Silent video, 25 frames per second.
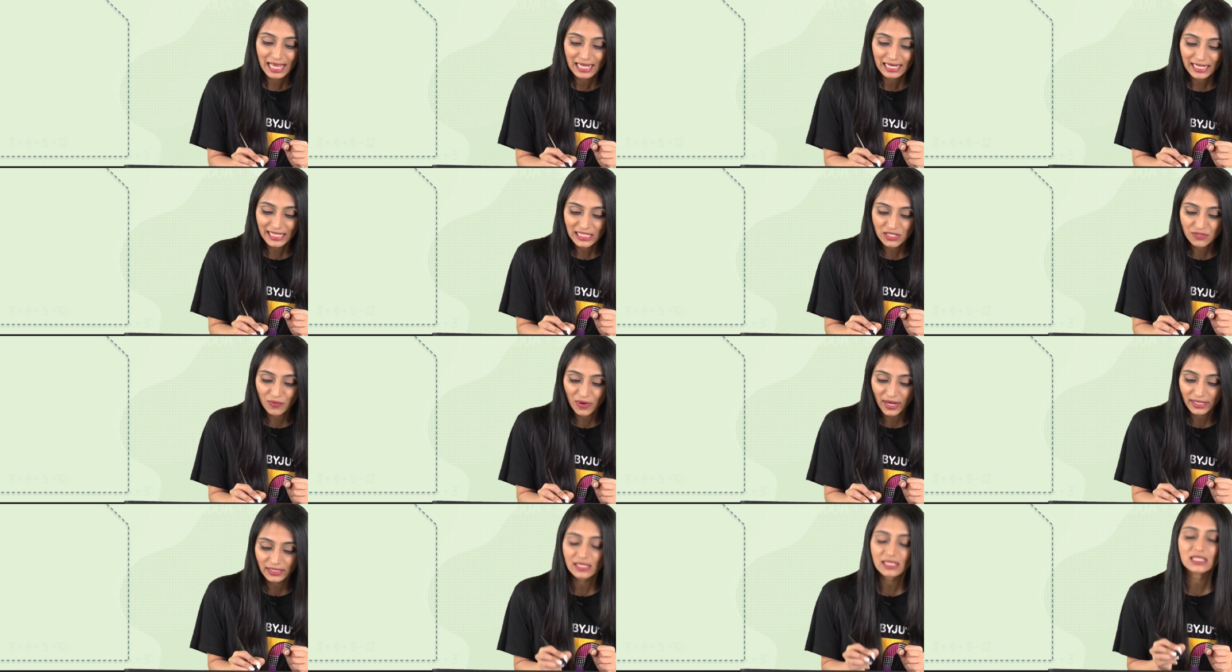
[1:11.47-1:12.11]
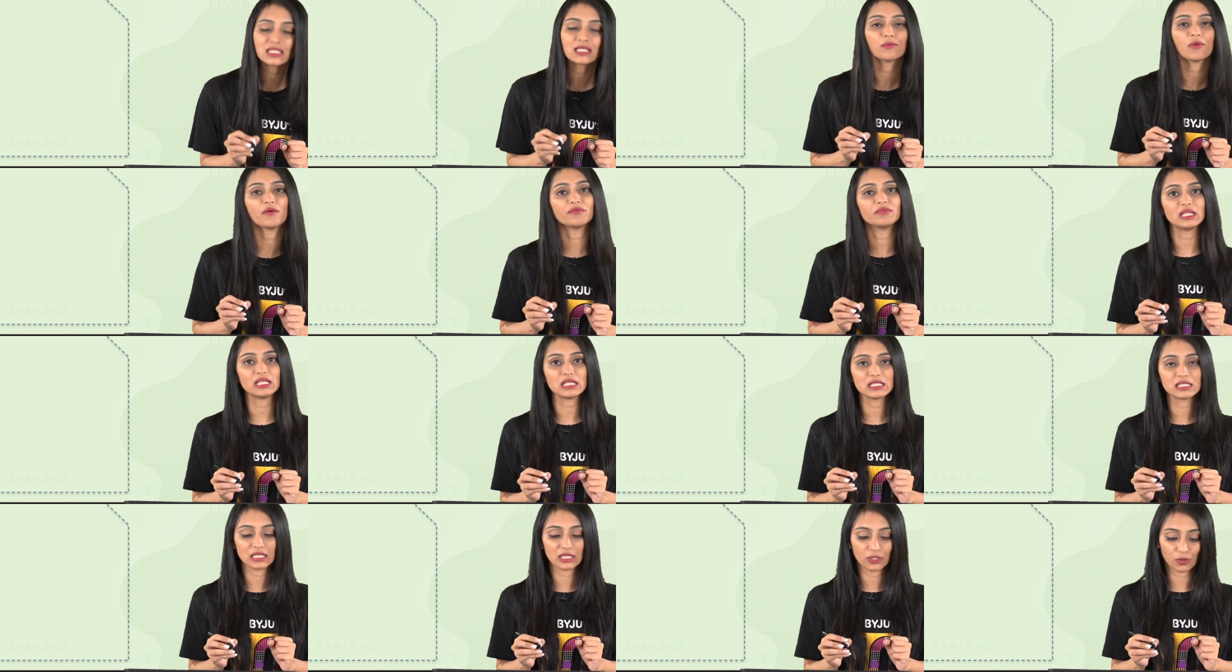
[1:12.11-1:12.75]
Let's find the sum of
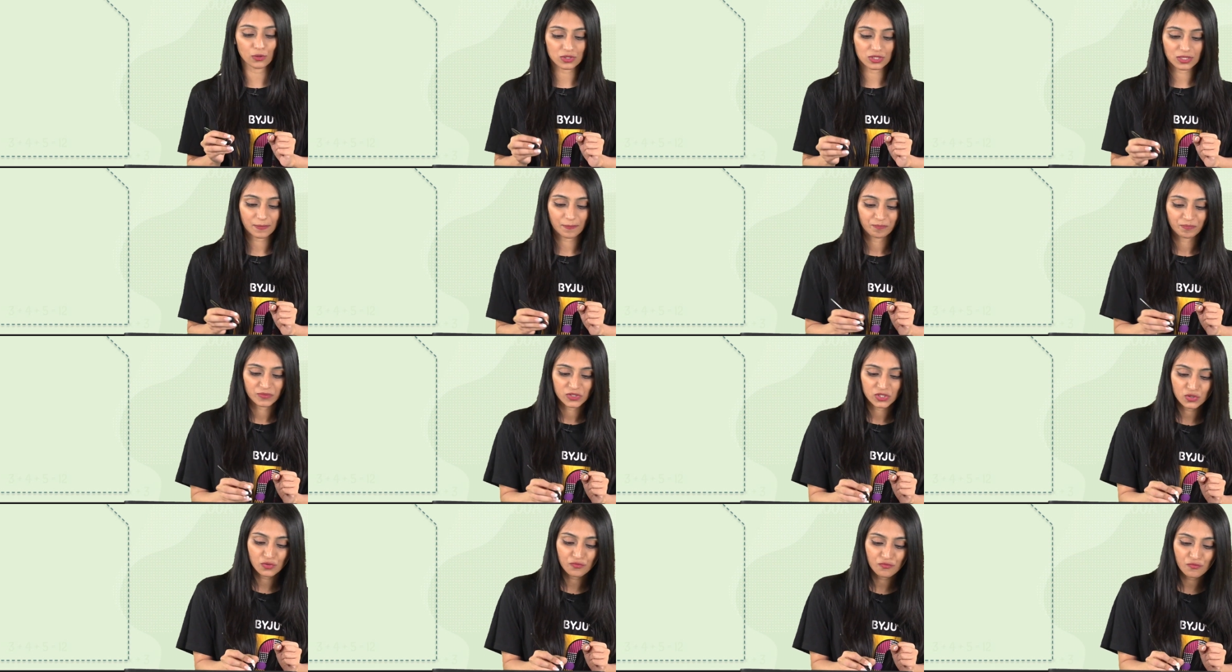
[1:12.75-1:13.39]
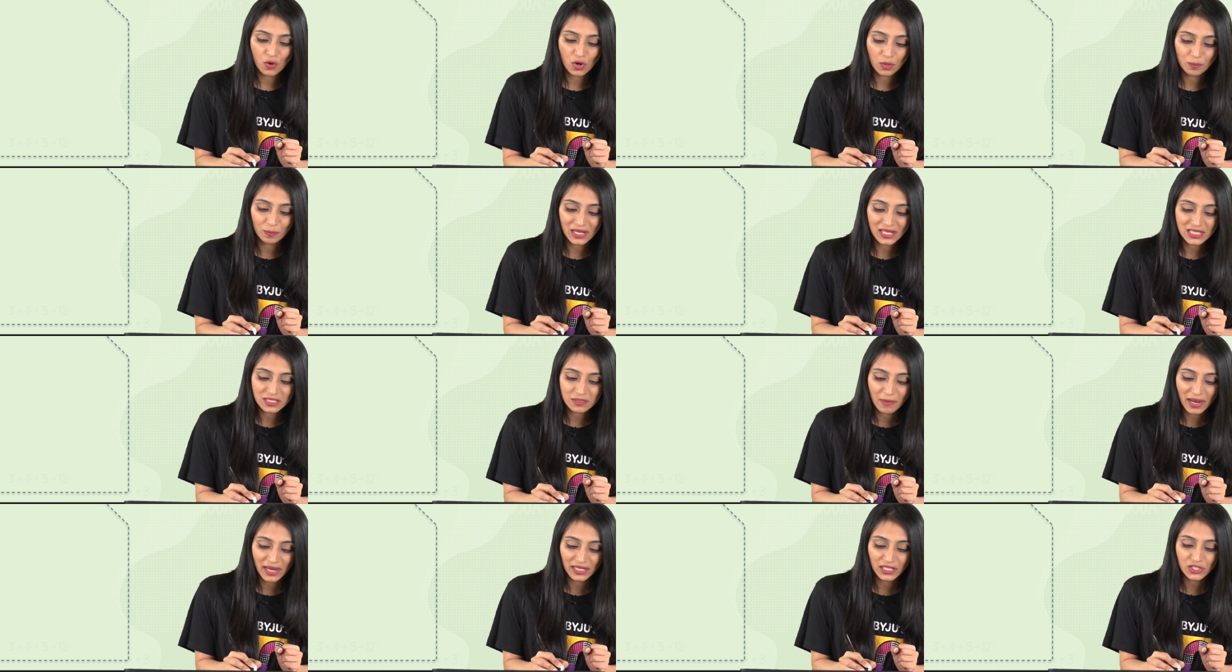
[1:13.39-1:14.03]
these zeros. So 4
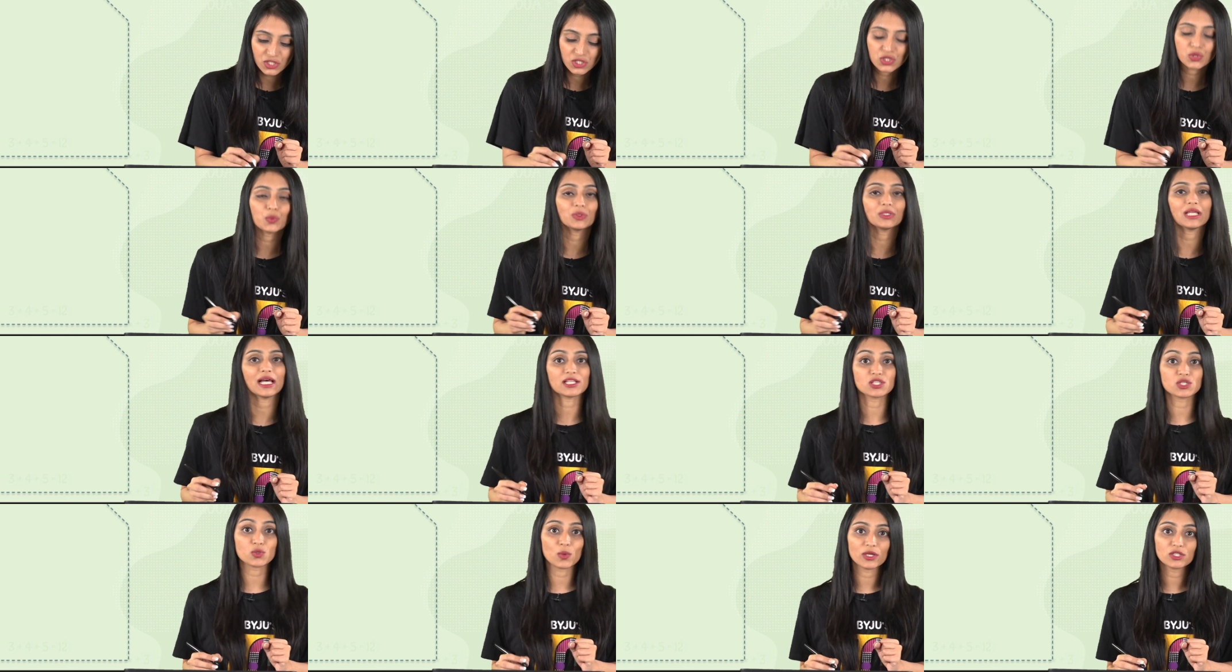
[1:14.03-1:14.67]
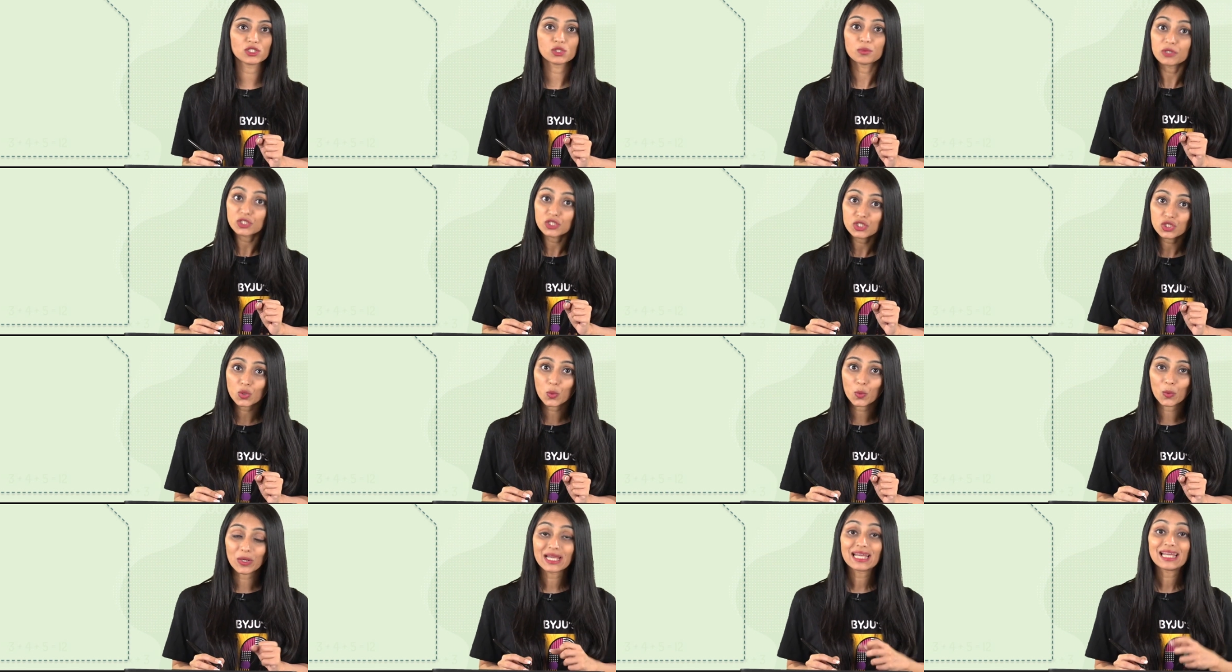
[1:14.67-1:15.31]
plus minus 2, that's going to be
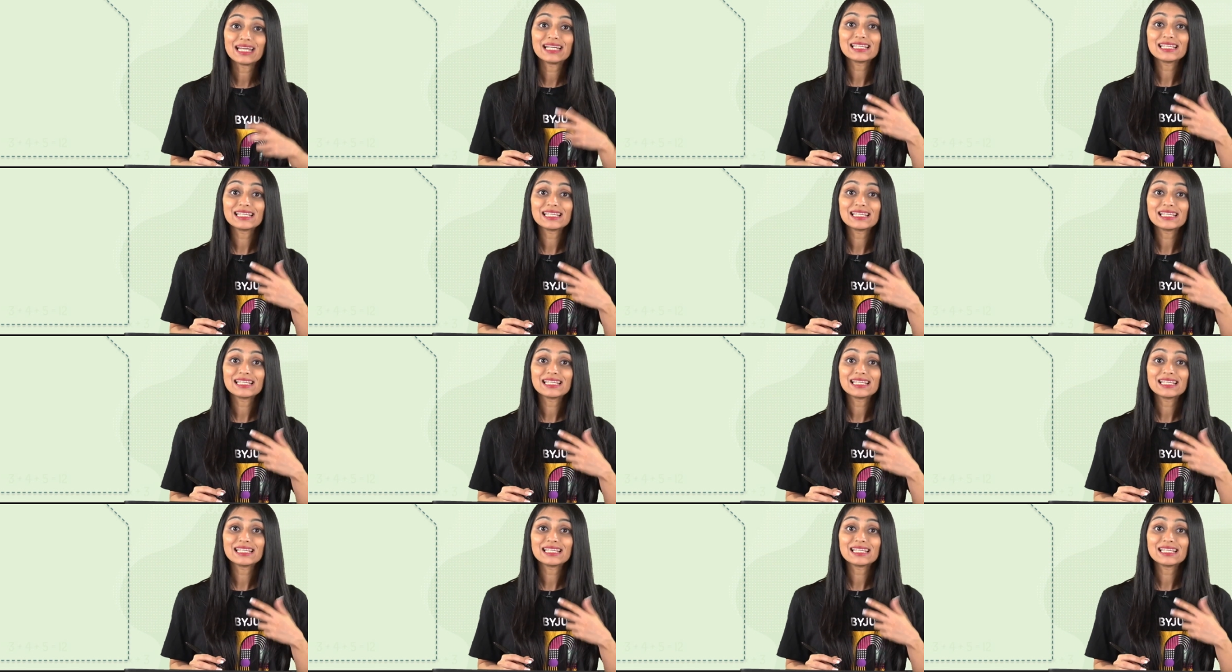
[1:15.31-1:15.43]
2.